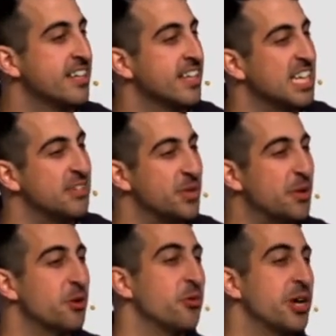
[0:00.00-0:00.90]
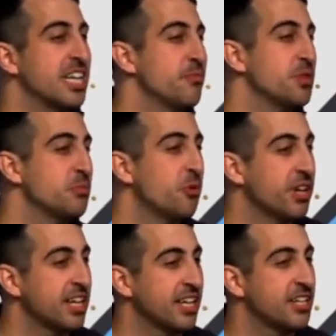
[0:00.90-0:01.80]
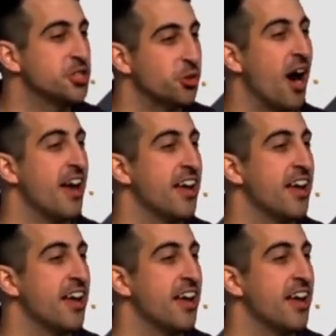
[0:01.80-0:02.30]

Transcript: and be able to wake up in the morning dry.